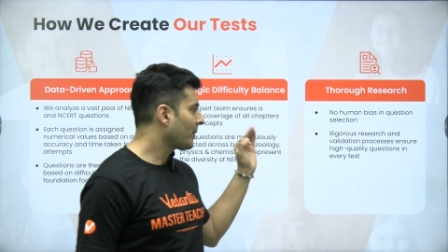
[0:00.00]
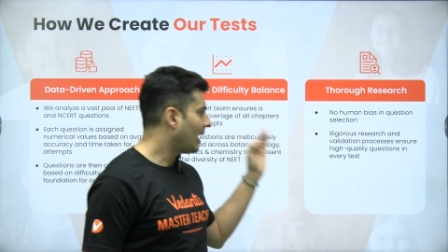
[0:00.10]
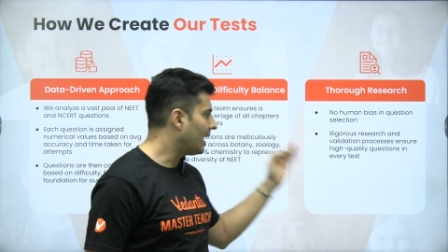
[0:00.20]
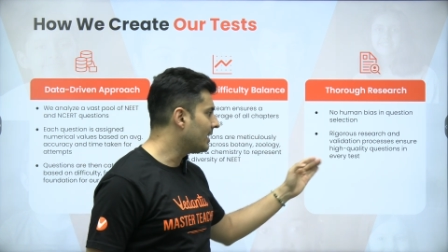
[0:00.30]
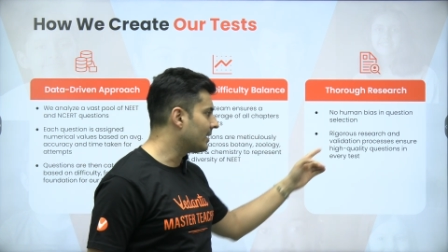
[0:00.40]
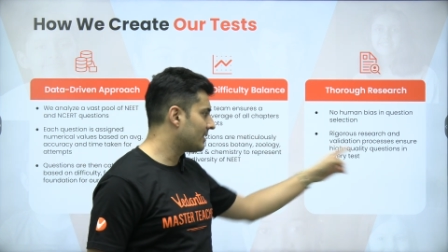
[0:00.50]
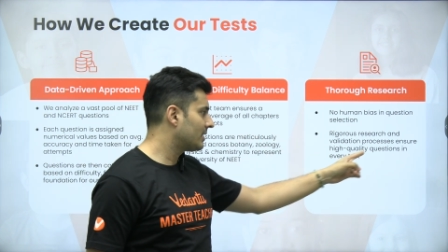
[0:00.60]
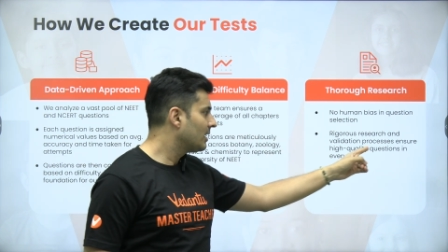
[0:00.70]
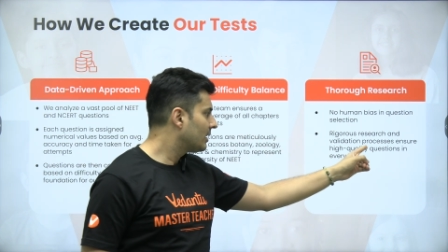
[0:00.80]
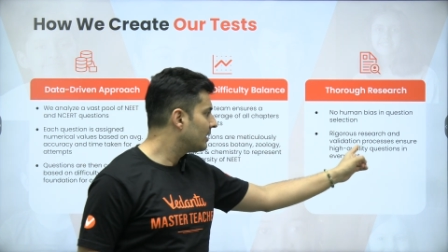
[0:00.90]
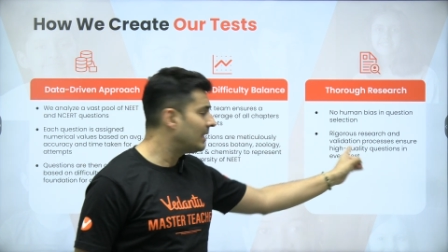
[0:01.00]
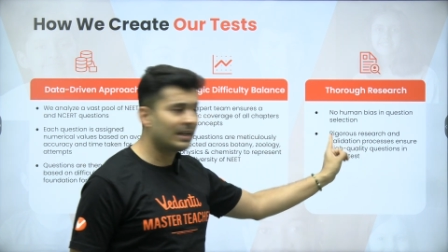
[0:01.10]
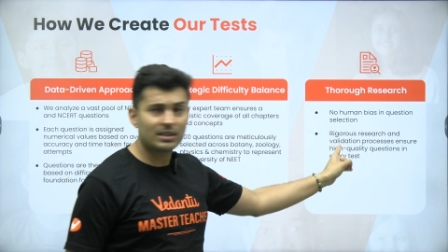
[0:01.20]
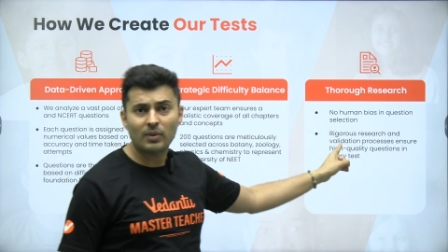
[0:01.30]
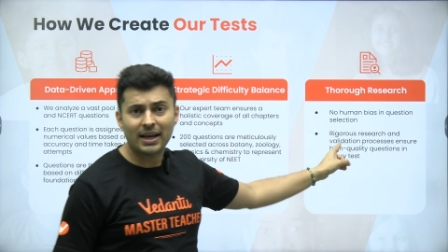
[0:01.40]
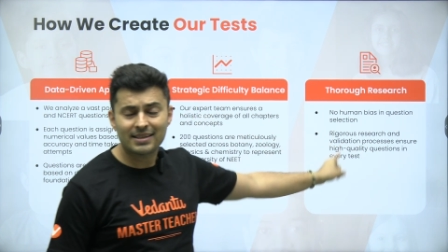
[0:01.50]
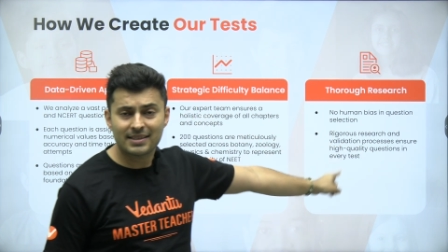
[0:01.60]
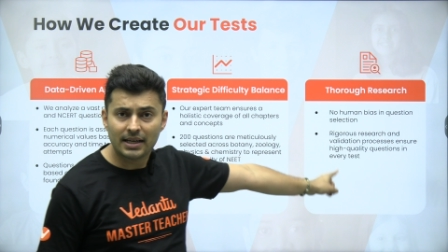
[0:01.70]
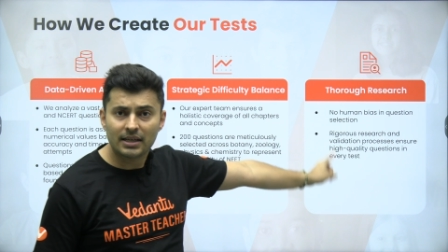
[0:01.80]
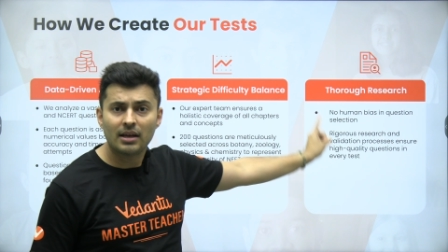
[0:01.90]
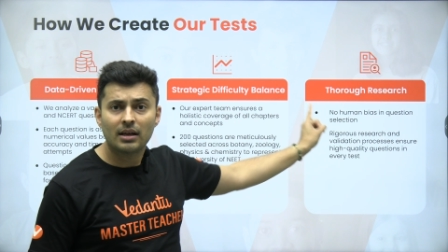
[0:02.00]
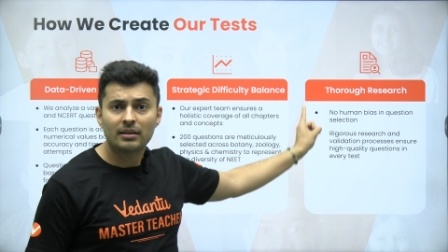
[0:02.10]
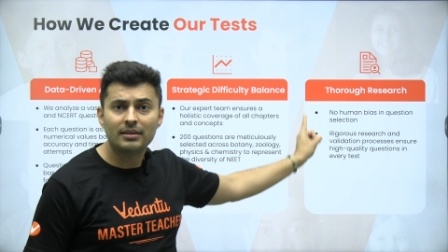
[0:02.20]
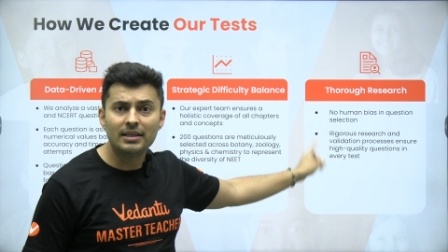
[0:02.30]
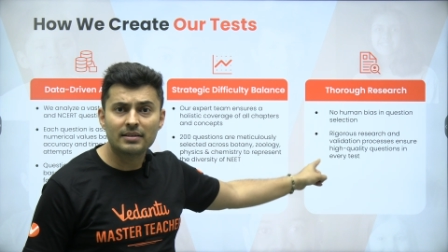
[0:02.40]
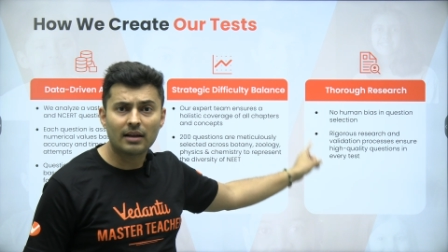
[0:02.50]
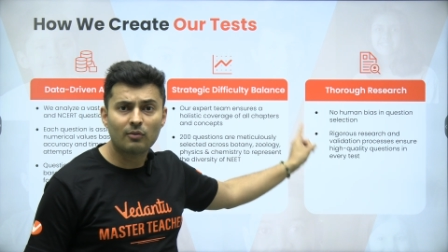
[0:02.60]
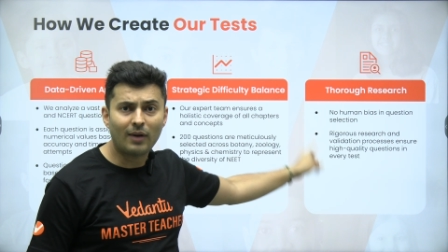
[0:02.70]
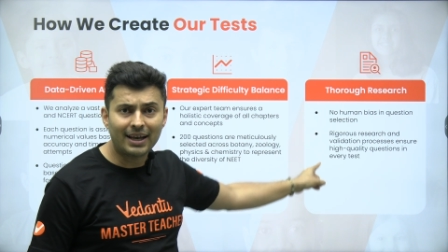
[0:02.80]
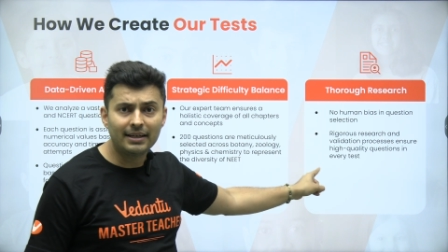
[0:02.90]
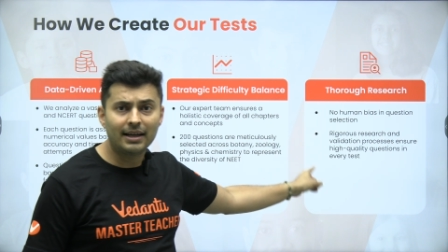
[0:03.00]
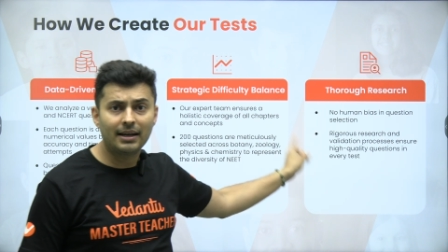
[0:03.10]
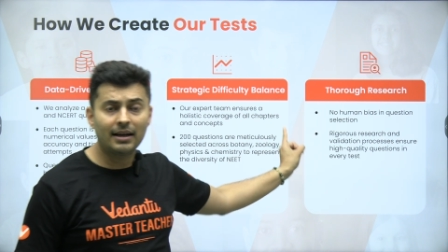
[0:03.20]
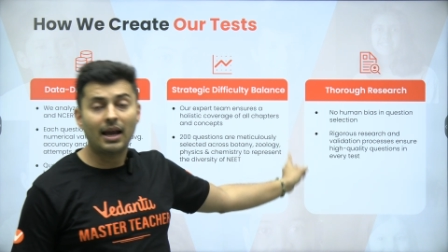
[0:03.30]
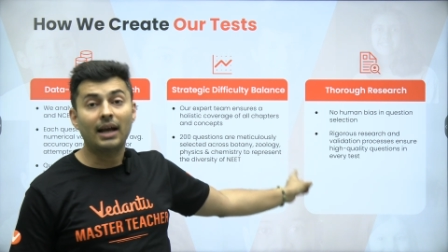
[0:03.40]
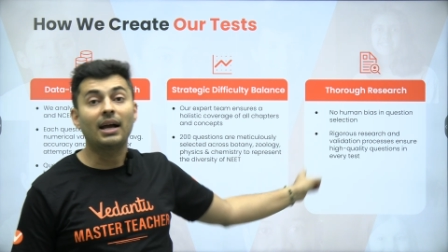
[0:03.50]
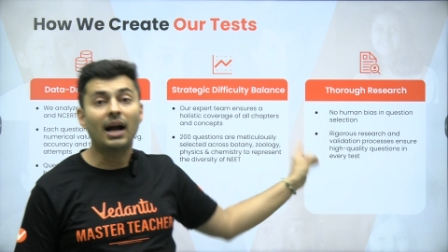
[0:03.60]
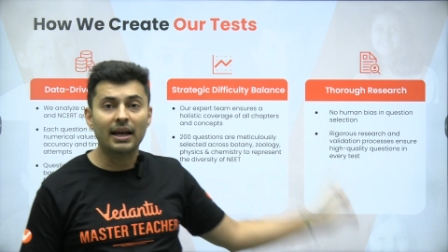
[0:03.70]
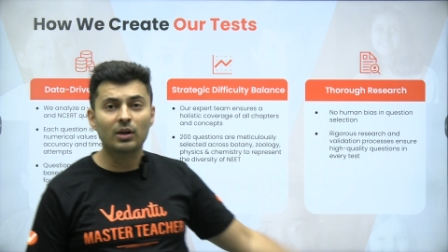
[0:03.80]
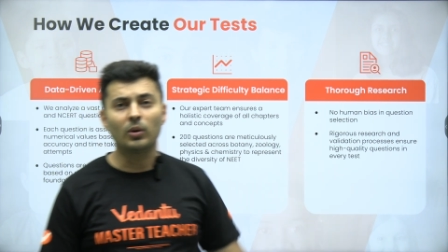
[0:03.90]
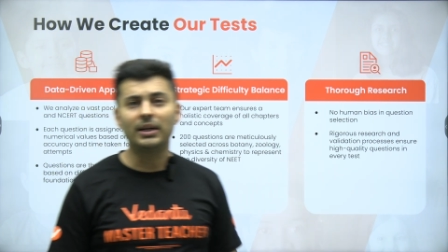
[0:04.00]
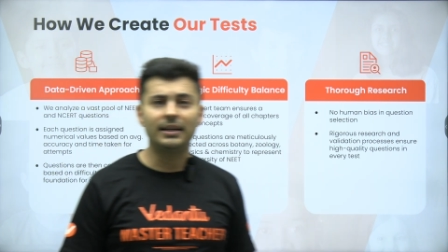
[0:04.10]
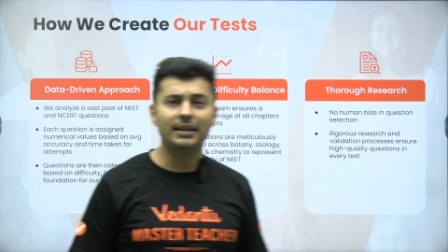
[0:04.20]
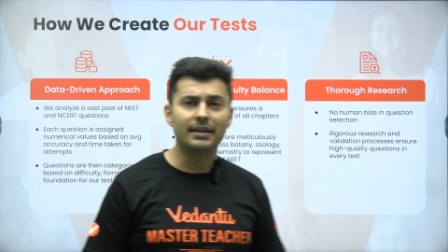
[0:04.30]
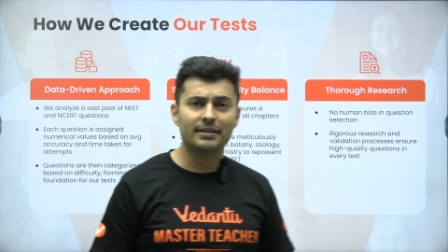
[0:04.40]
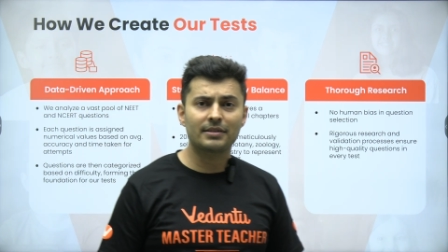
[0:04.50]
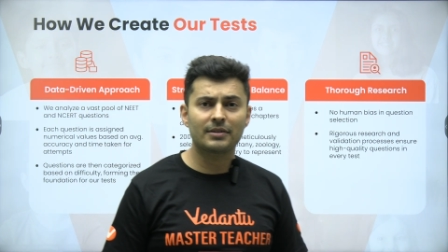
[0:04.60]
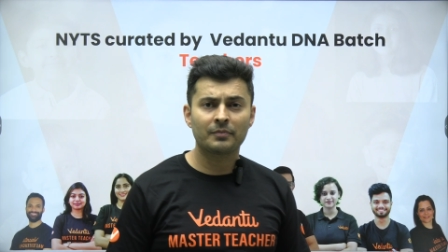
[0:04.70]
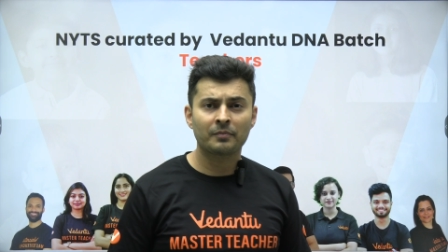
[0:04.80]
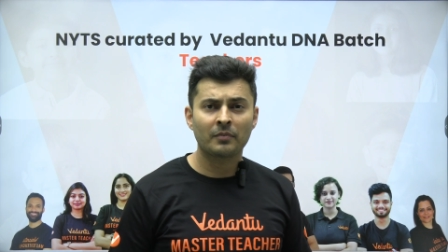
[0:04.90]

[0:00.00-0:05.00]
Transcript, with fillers: And yes, that's why I said these are validated and high quality tests.